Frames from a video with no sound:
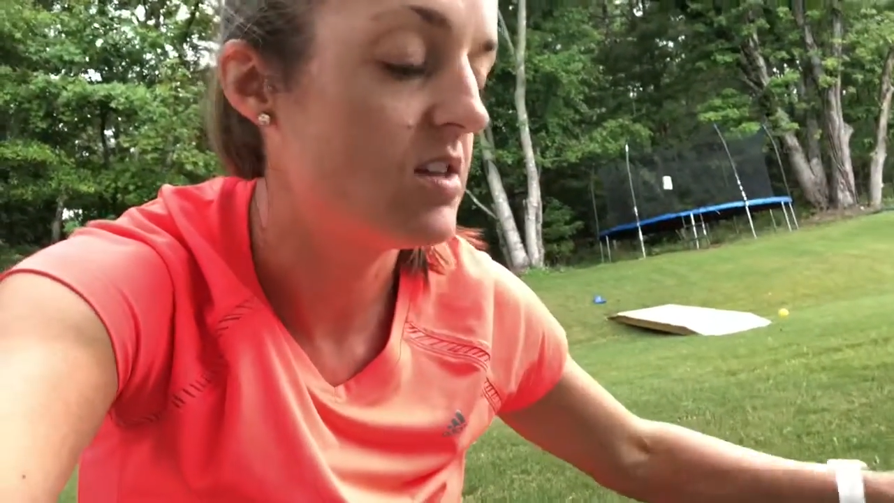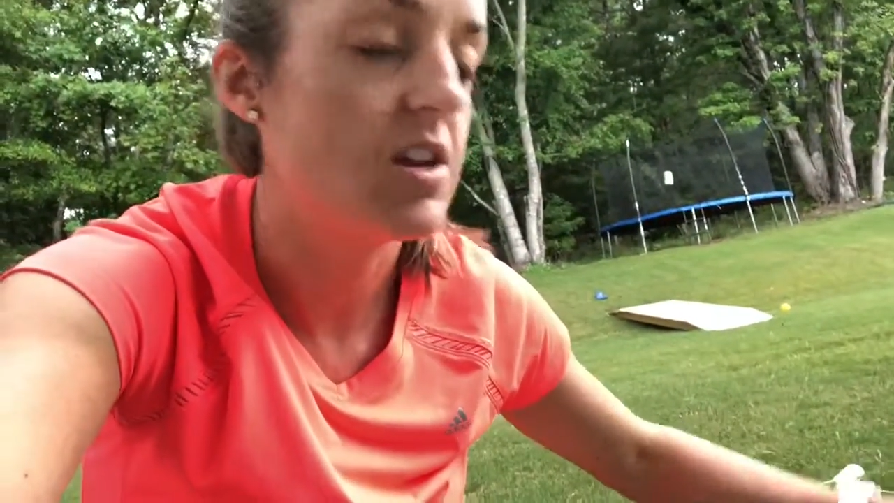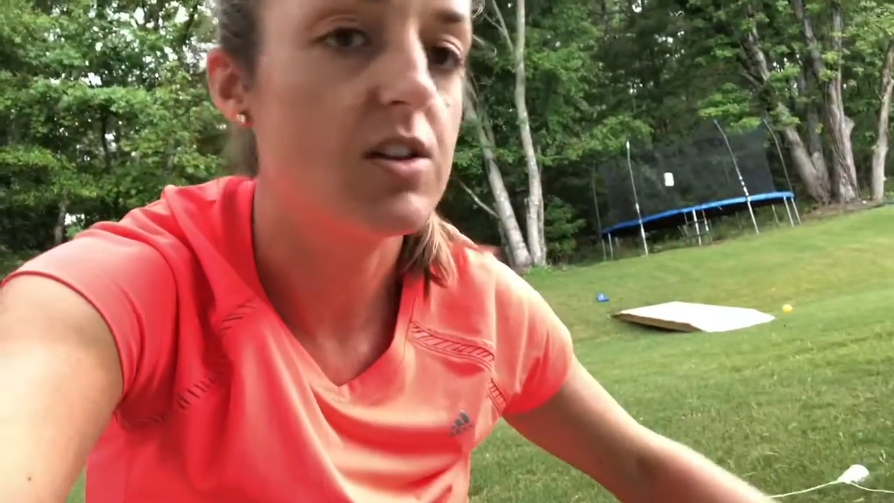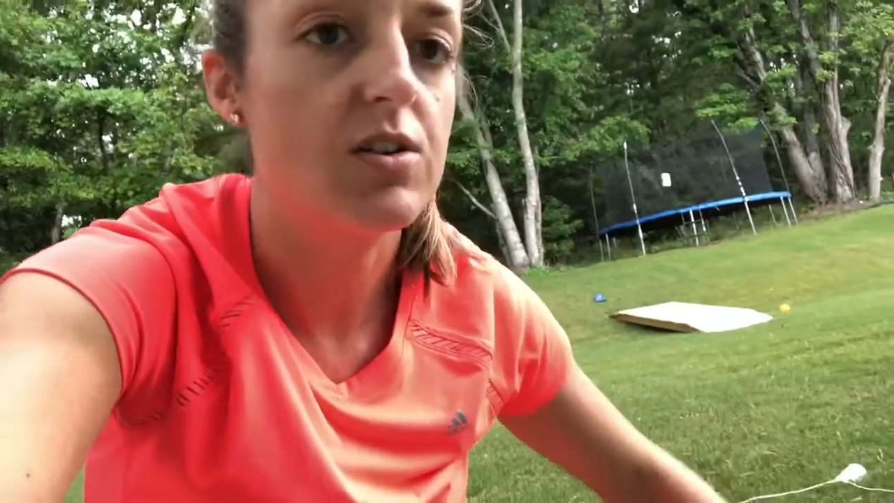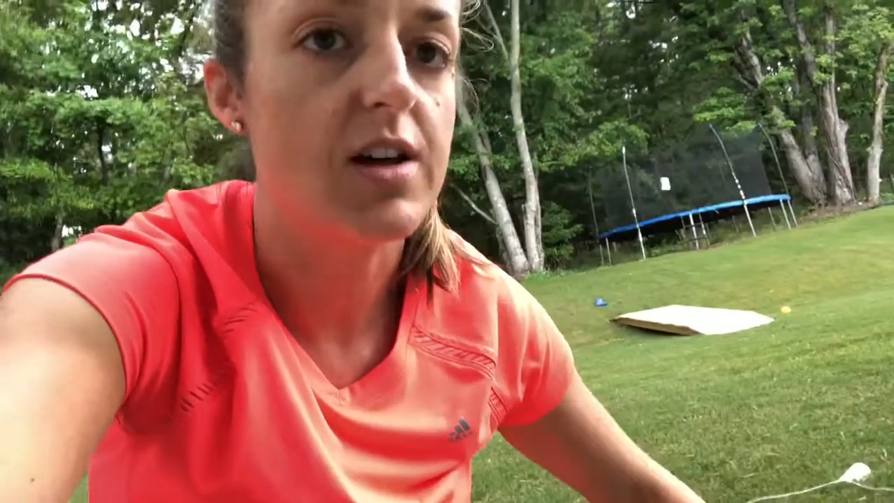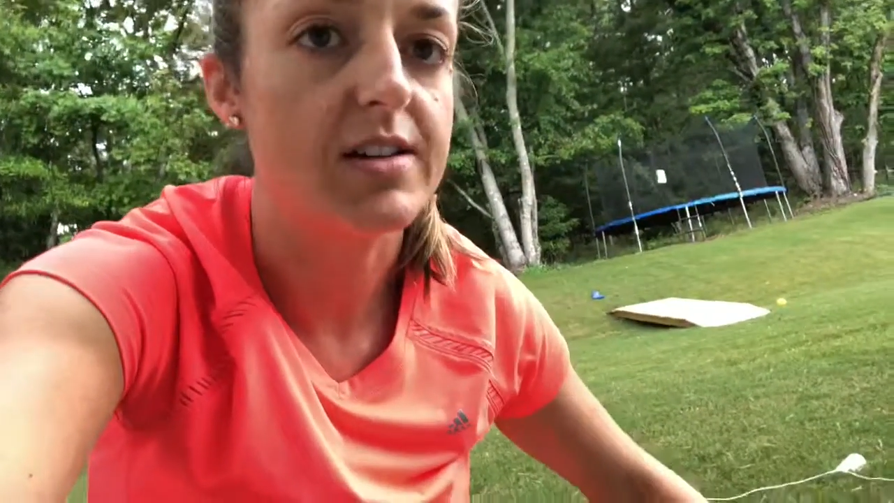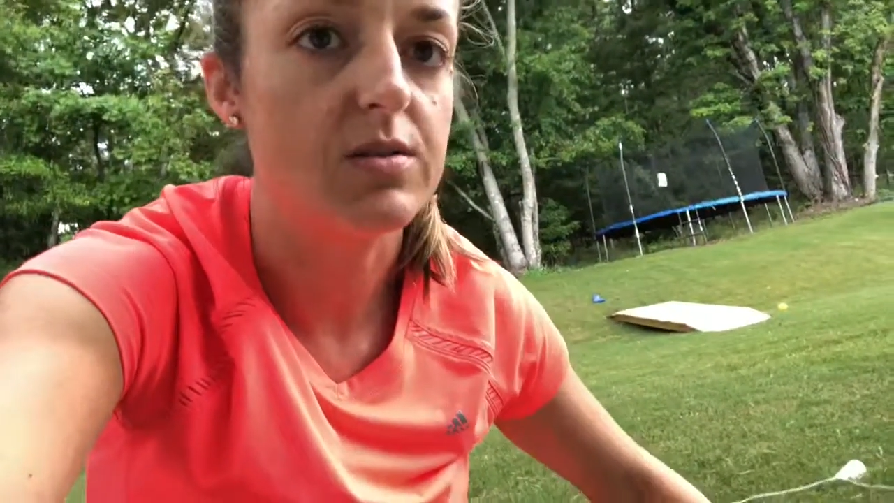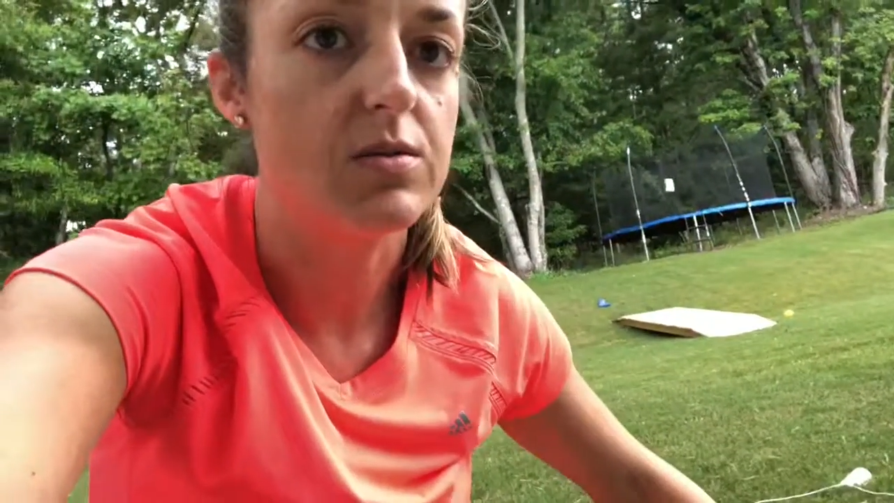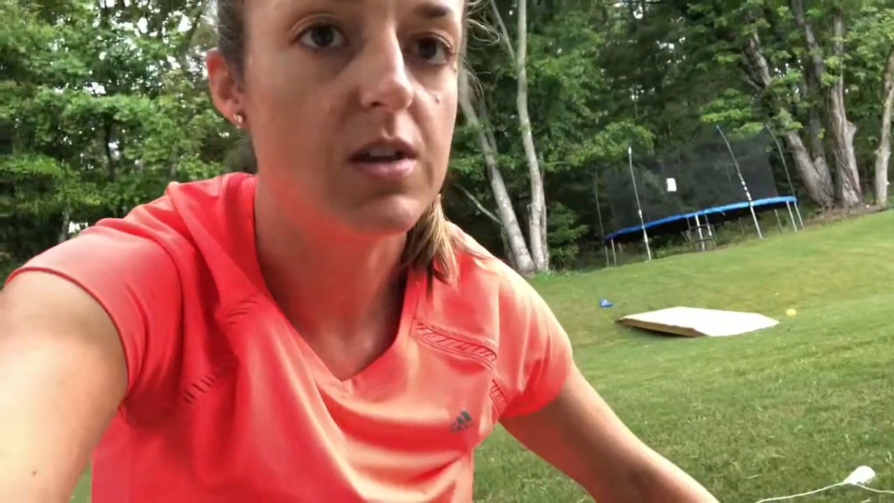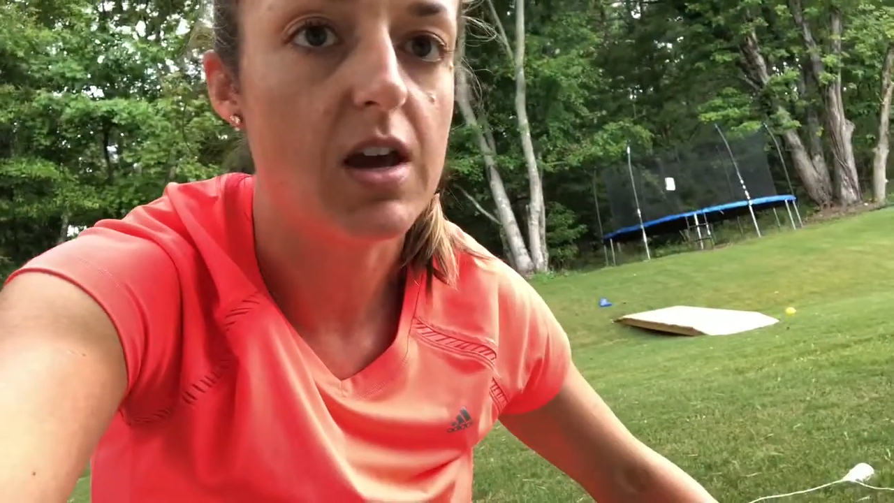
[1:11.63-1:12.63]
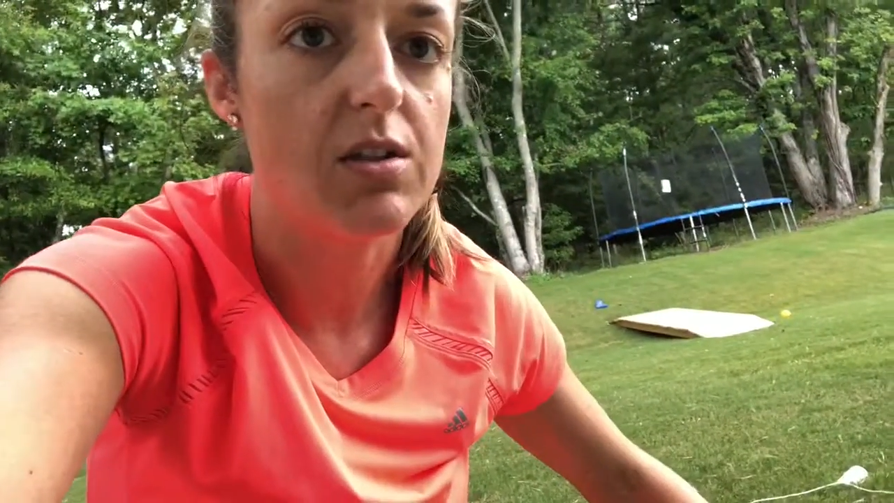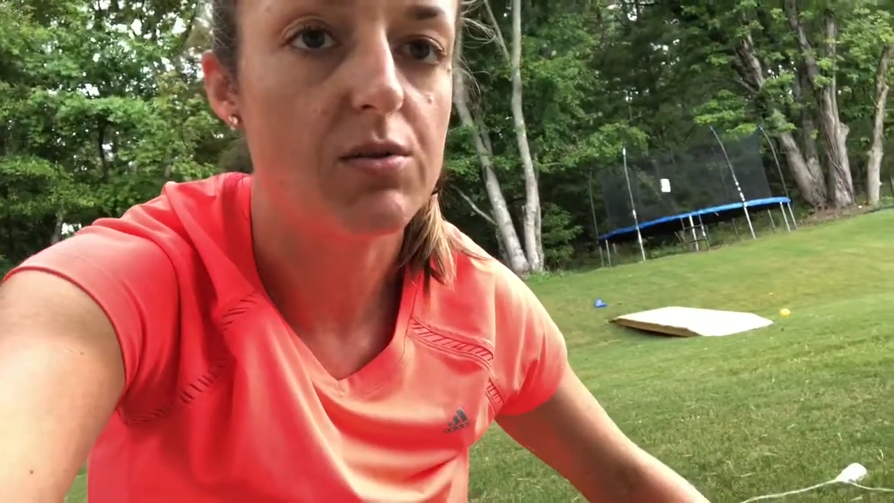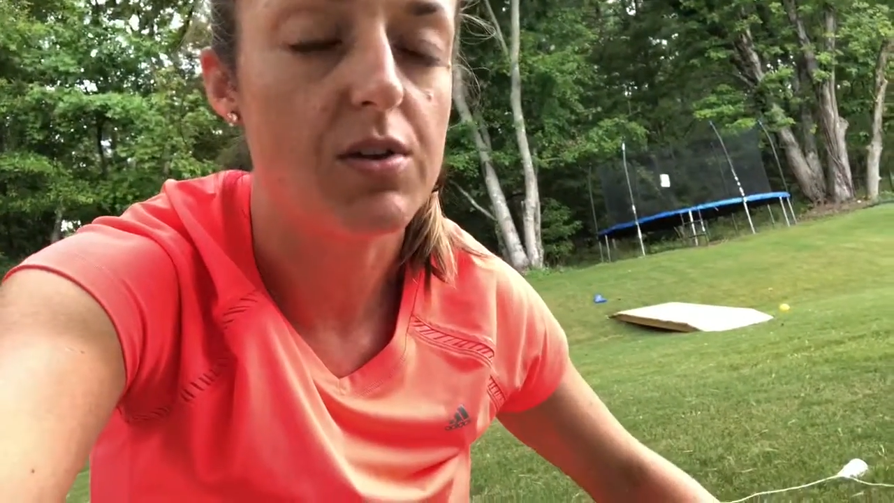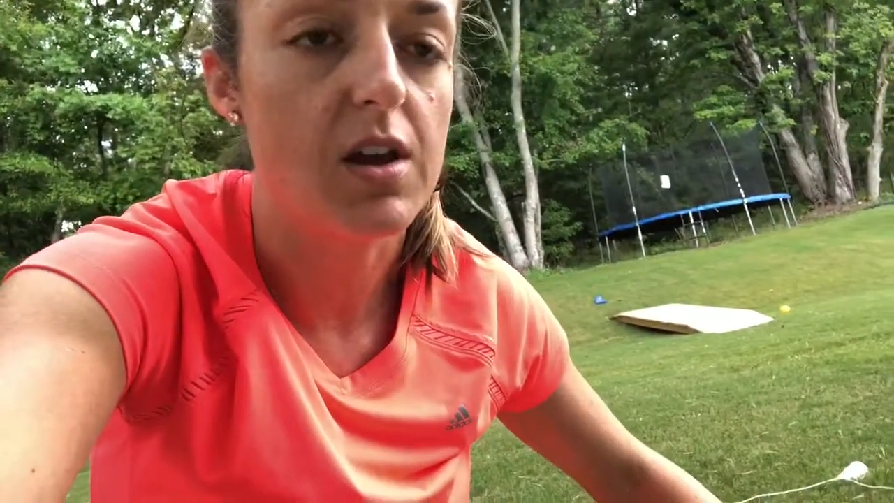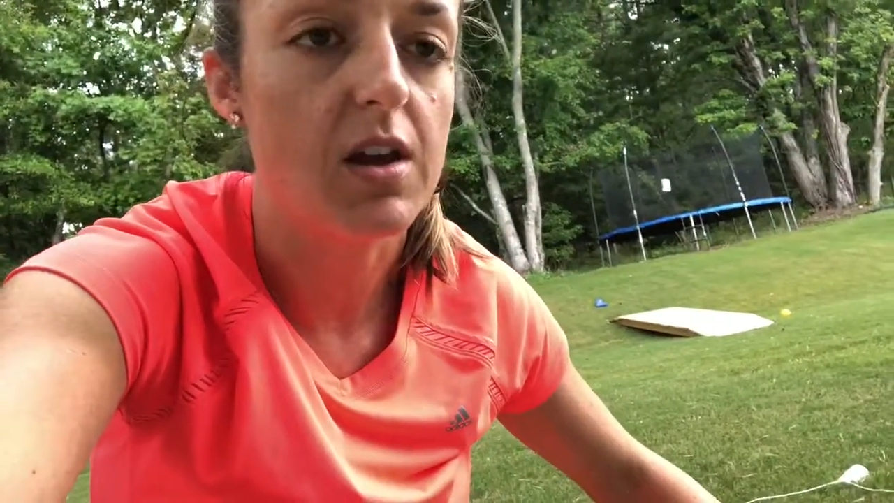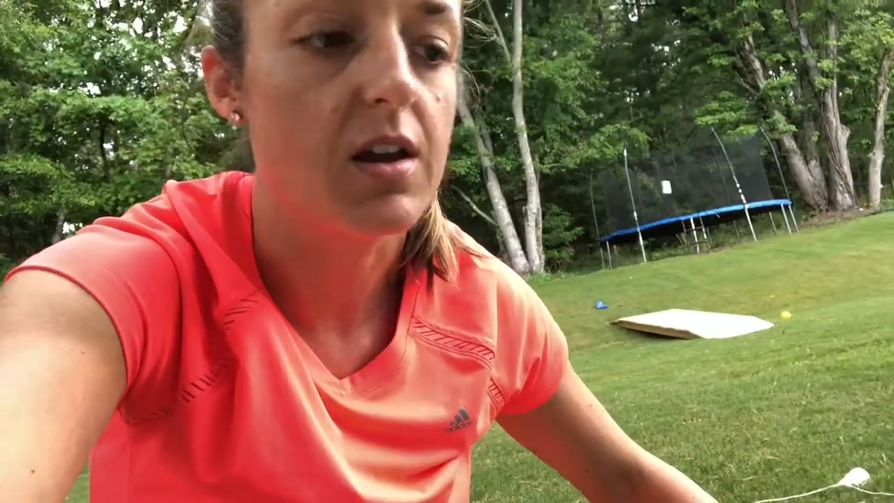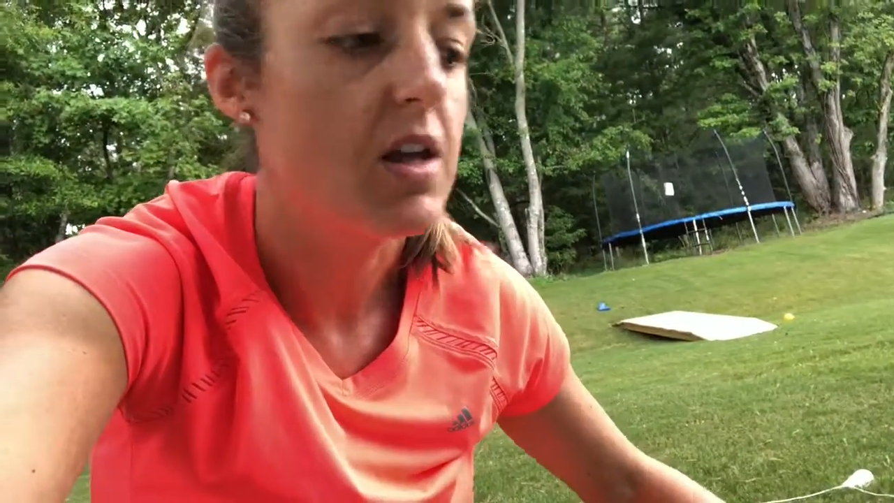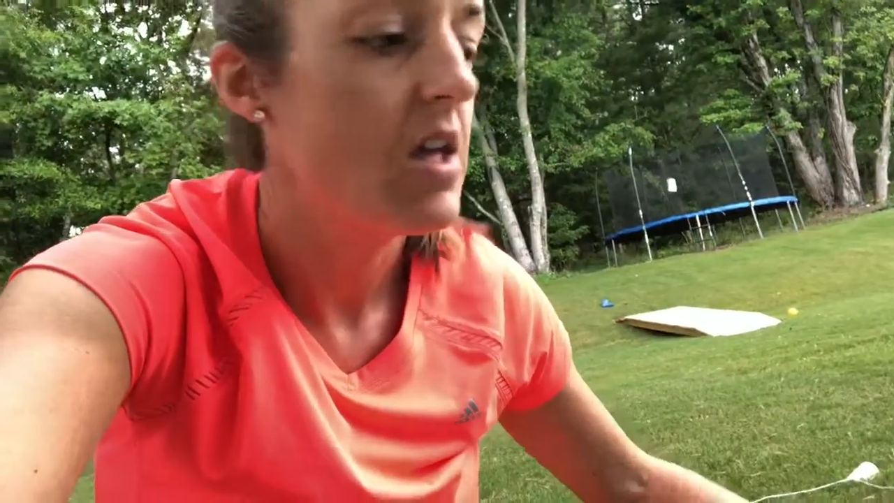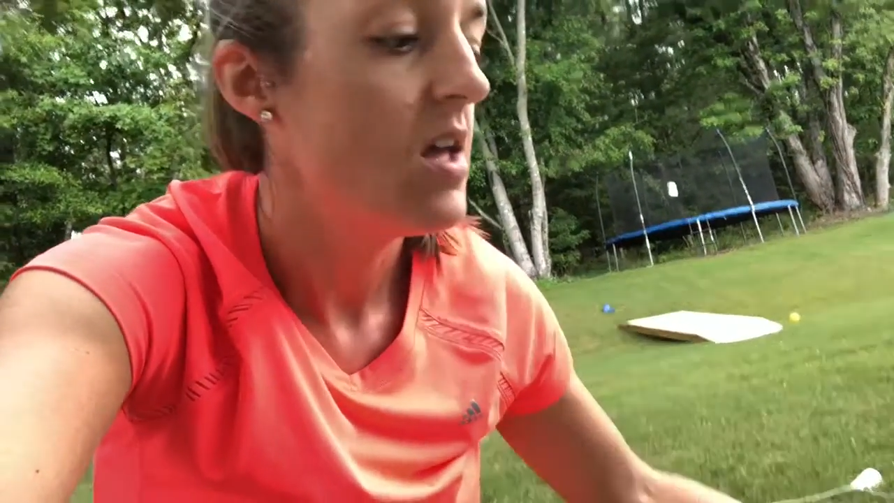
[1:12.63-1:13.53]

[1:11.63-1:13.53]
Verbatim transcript: then the other class will do the other thing